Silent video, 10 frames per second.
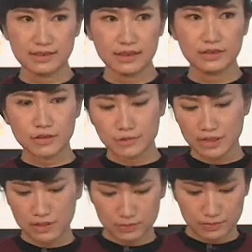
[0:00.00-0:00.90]
during
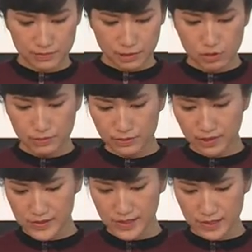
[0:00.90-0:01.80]
the teaching
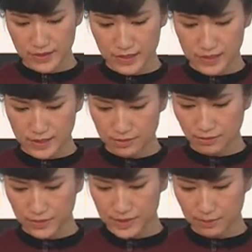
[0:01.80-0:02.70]
processes, for
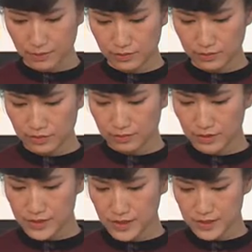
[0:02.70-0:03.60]
example, the
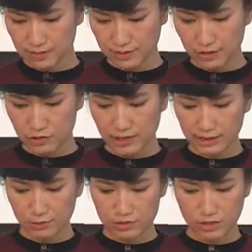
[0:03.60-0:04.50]
differences of English
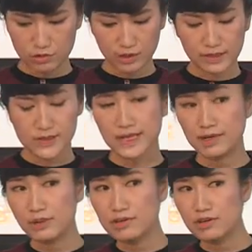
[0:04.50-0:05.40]
language and Chinese
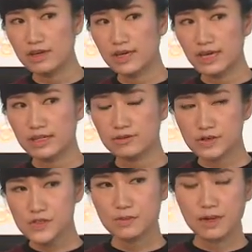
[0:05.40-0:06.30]
language, in
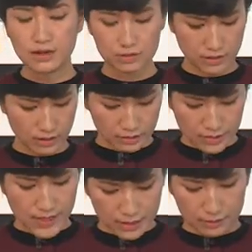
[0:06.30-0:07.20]
the
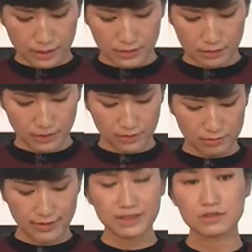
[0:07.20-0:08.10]
second part about the
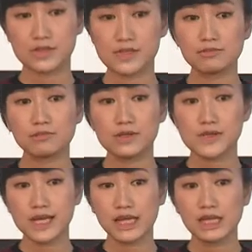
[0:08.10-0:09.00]
factors
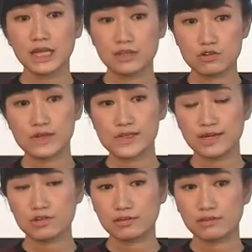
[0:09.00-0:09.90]
influencing the
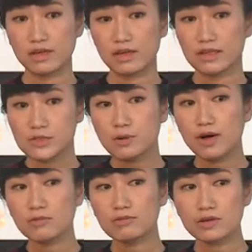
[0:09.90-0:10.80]
translation, this
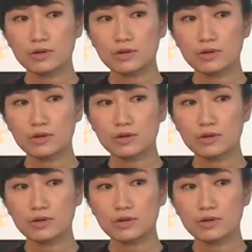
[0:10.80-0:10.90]
will